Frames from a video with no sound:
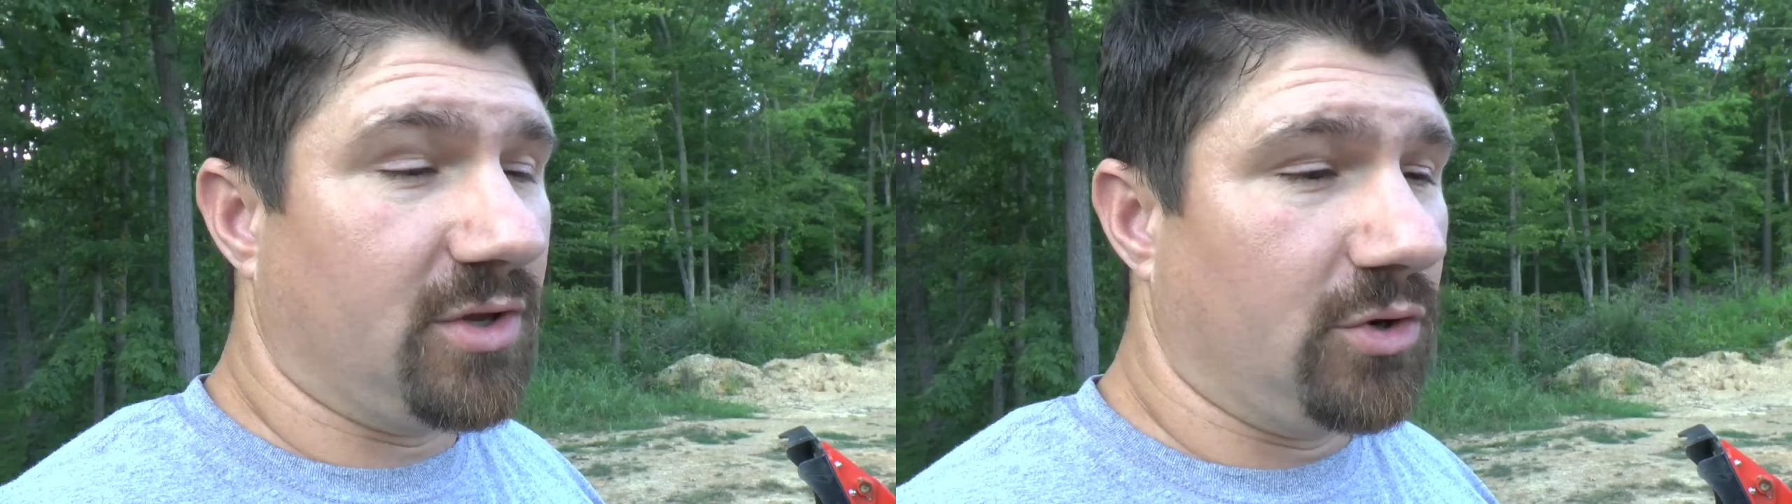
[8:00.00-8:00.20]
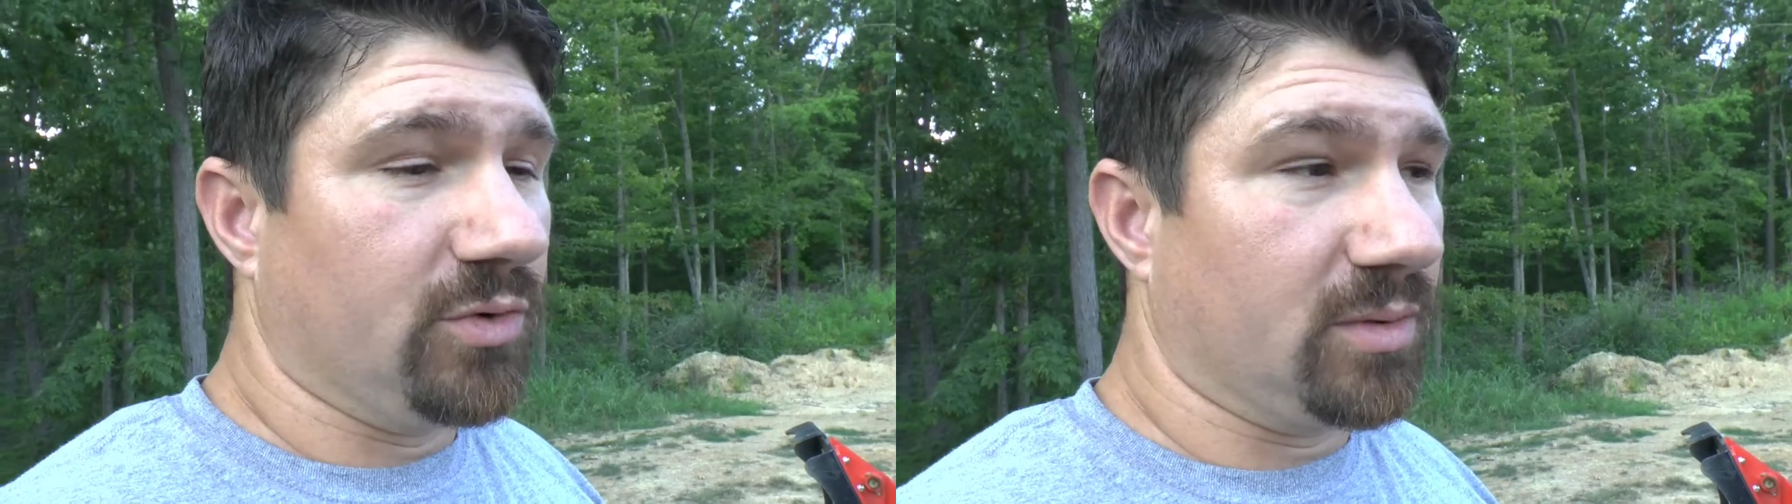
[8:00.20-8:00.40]

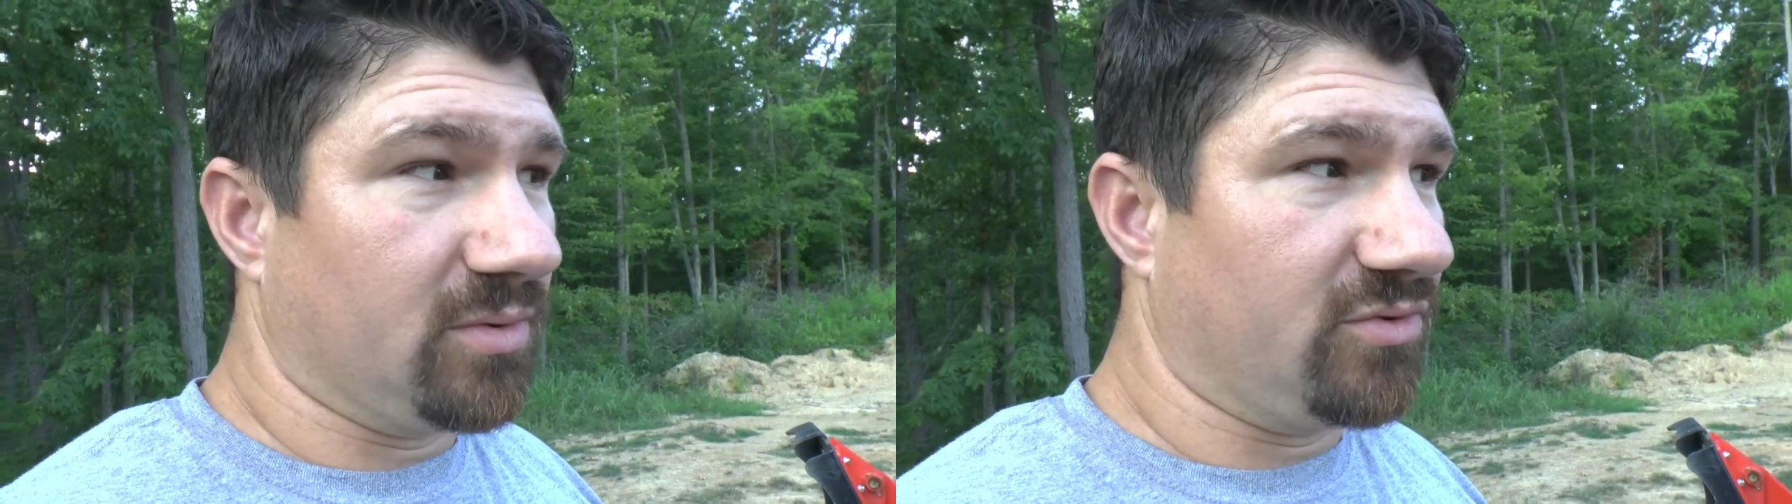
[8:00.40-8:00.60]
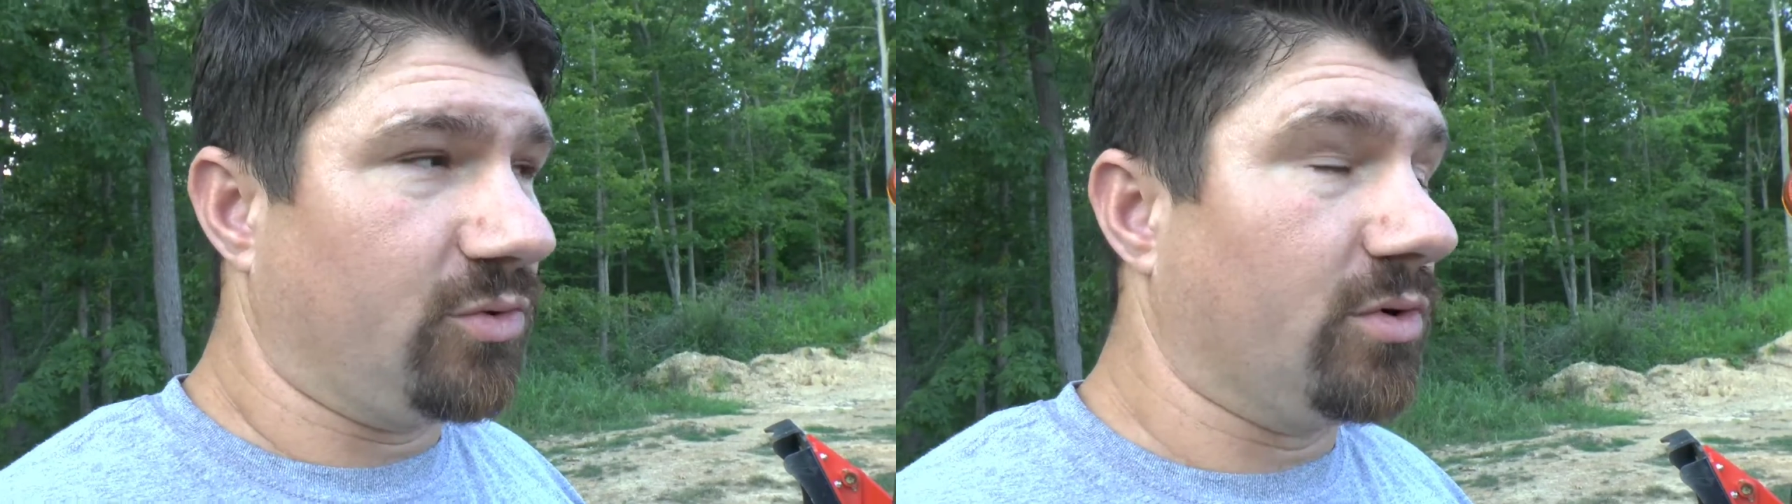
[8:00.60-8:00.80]
an O-ring
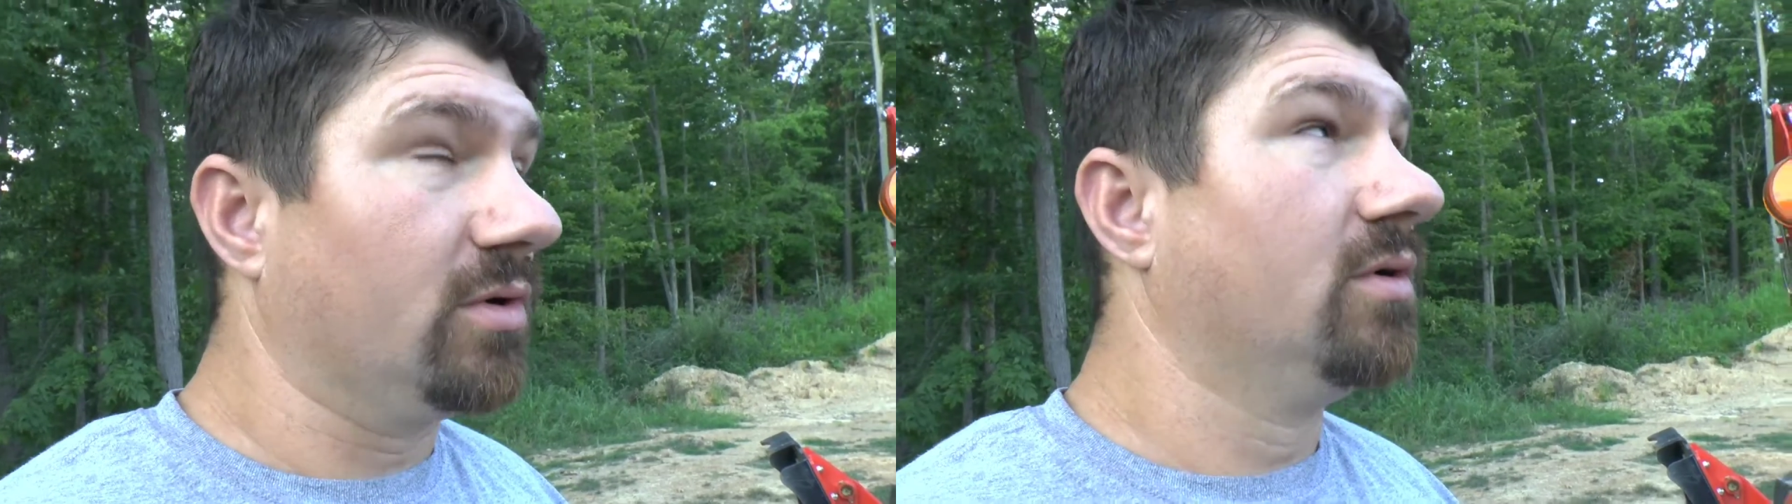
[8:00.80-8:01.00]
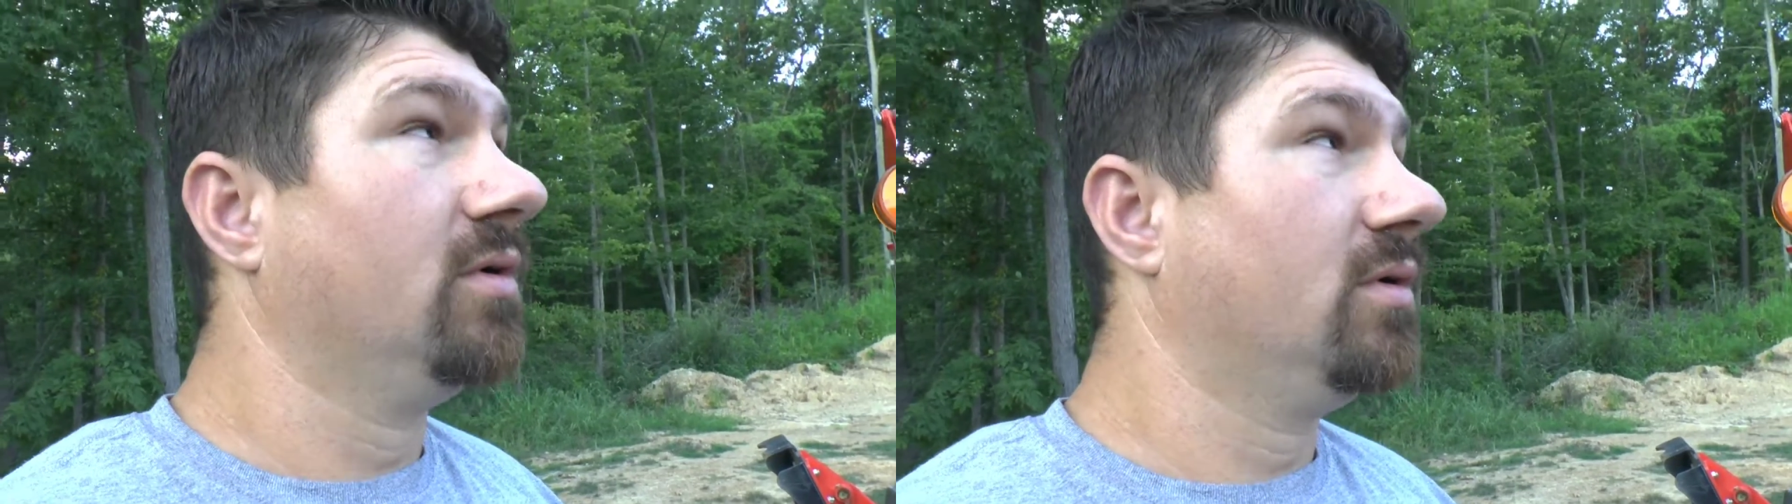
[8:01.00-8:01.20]

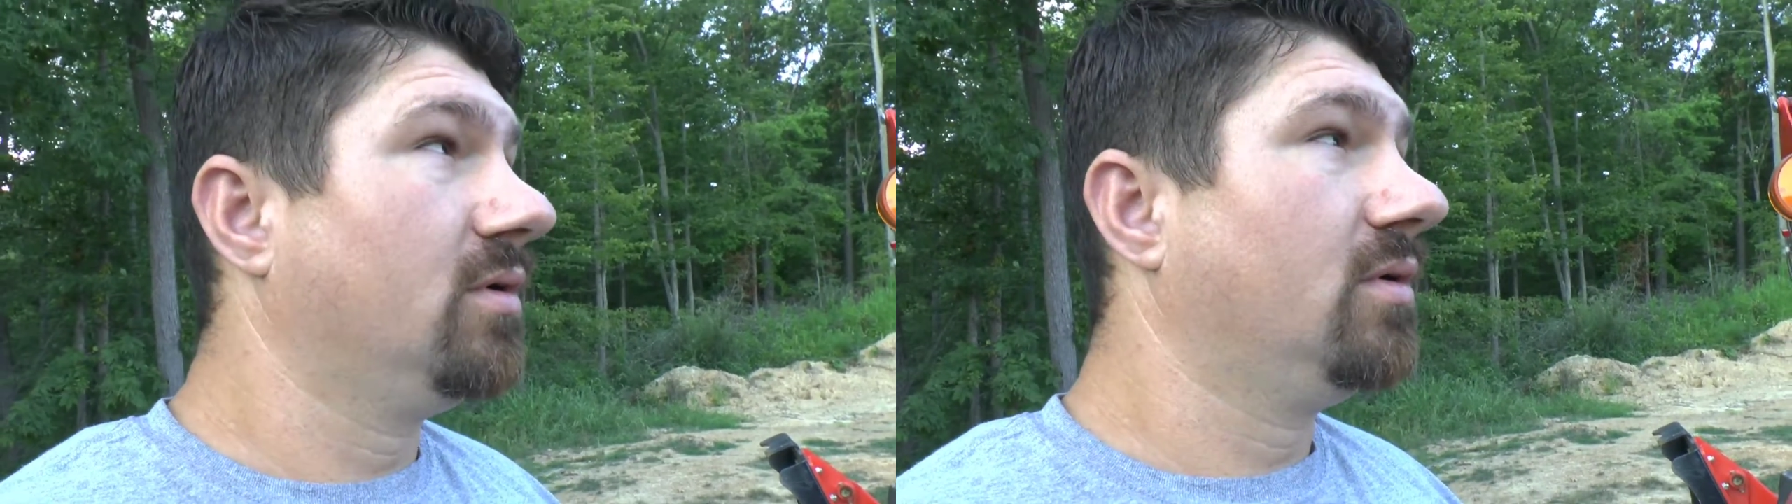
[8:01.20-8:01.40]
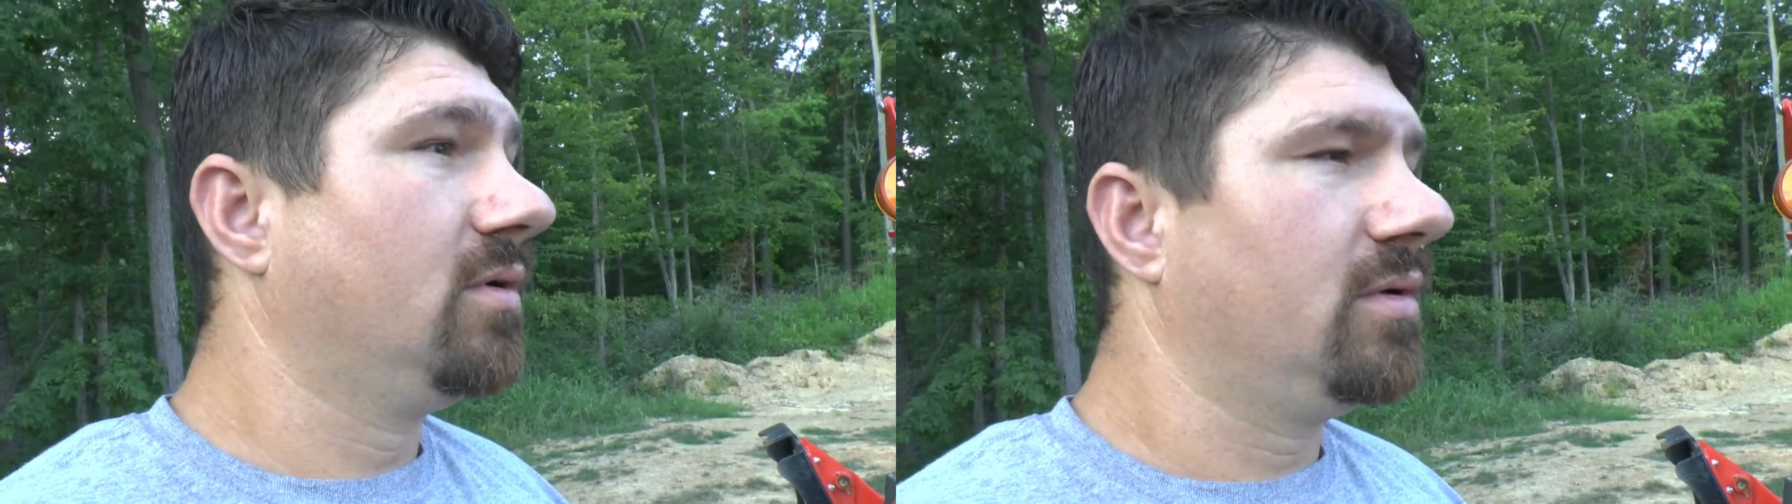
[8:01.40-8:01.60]
before.
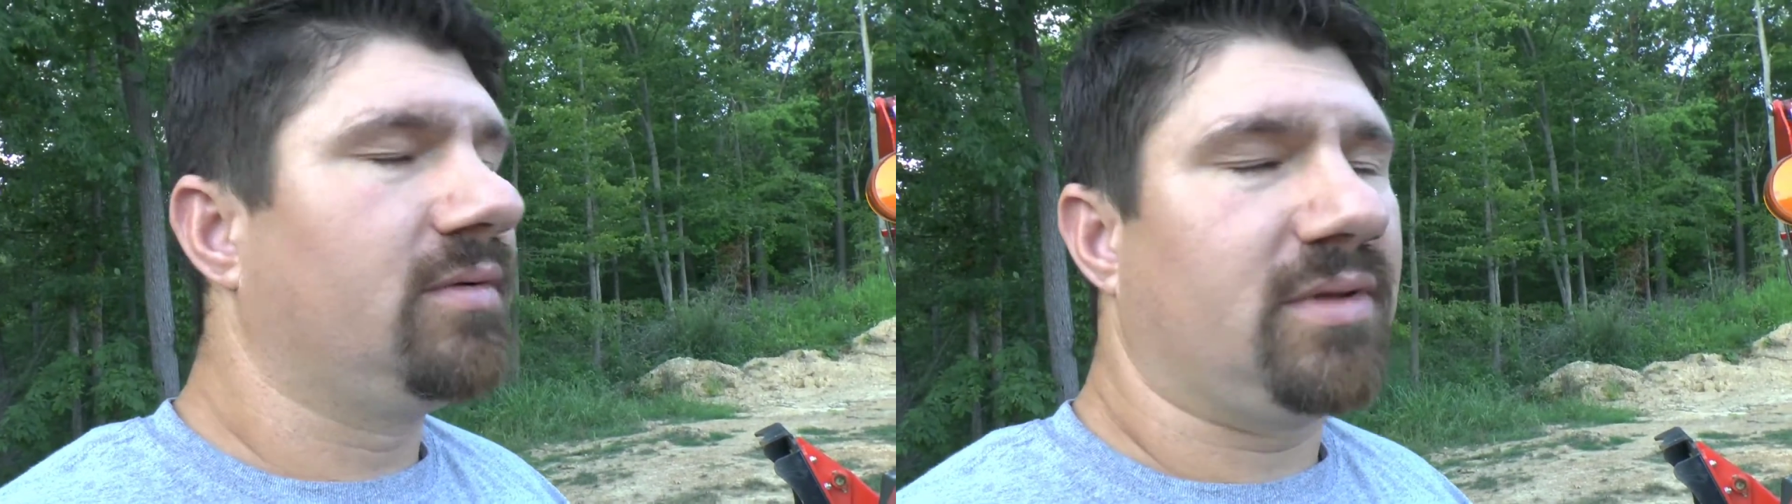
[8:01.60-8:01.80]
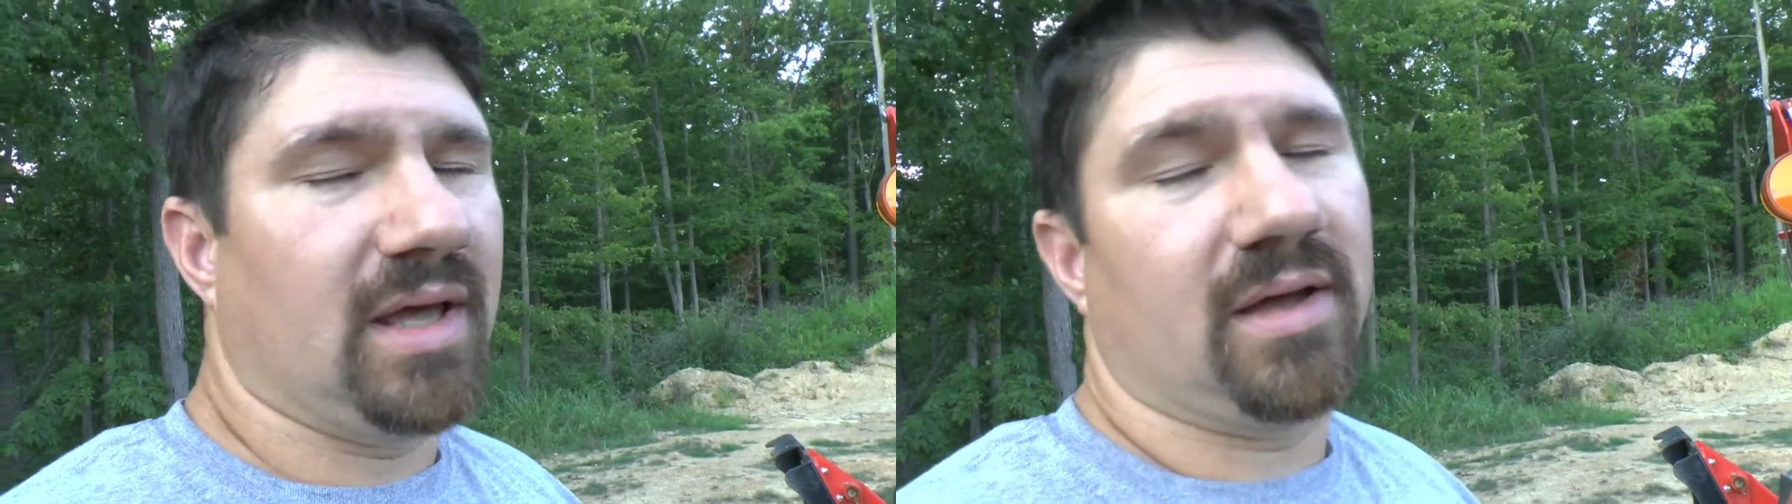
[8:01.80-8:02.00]

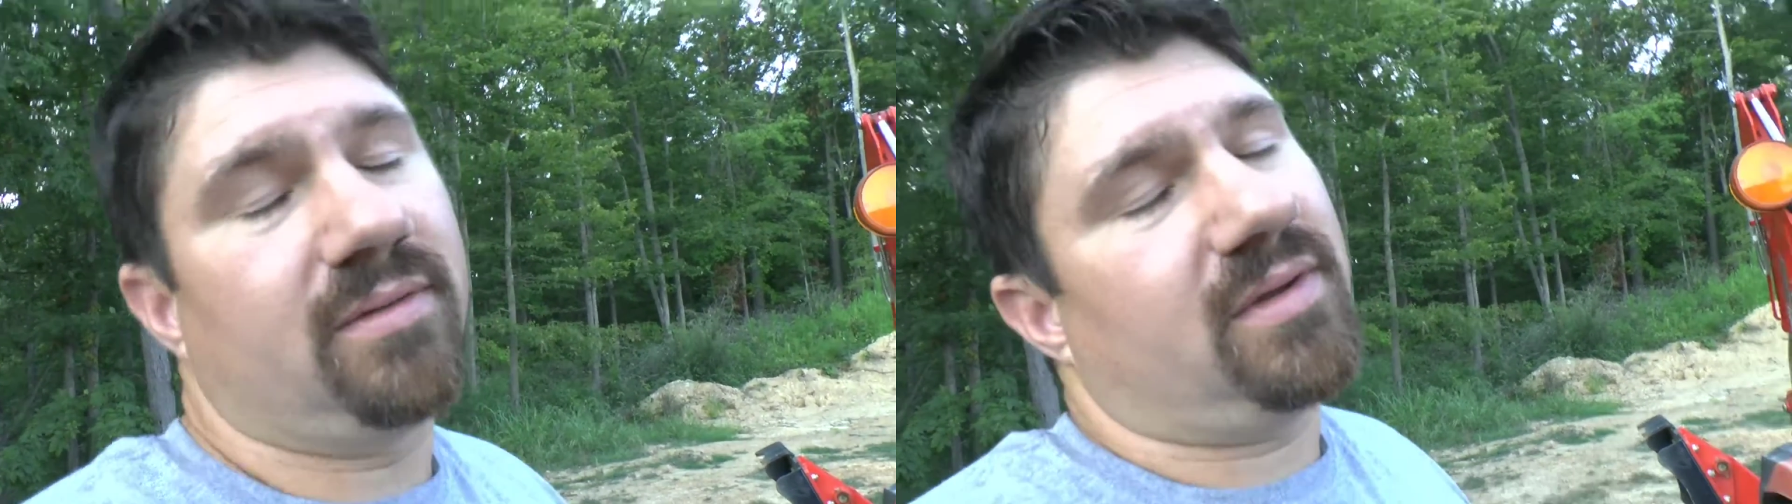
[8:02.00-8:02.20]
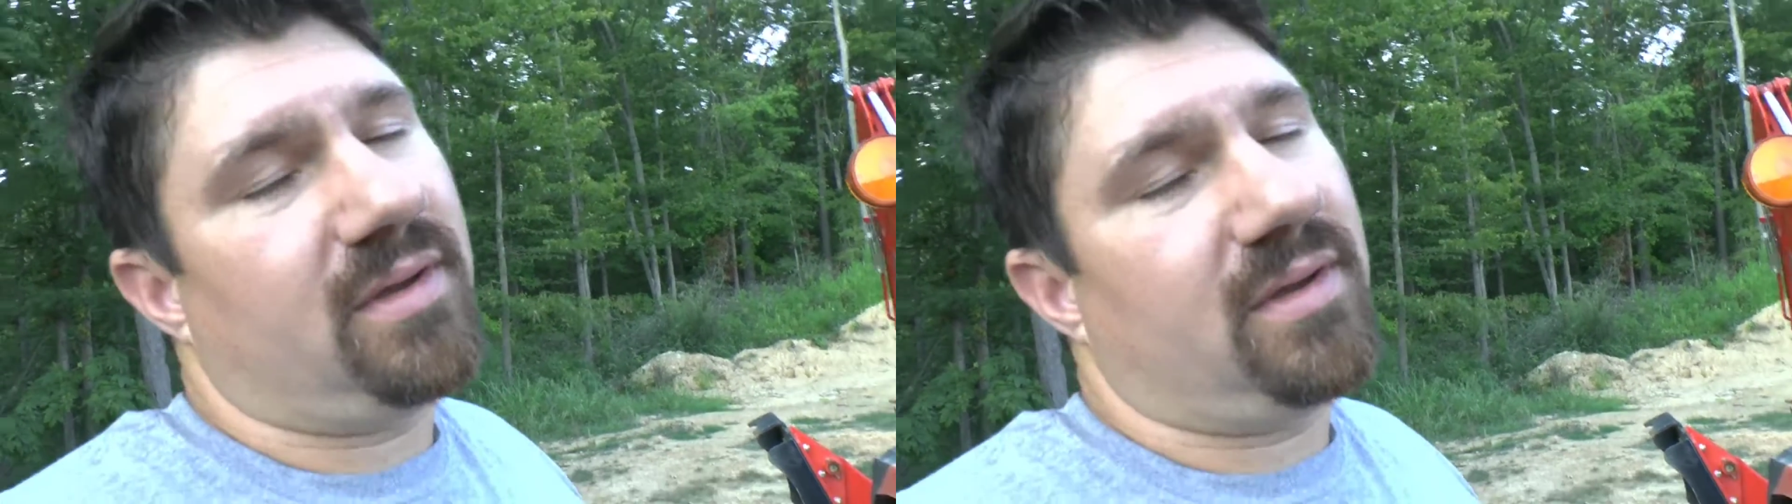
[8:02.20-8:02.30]
Yeah,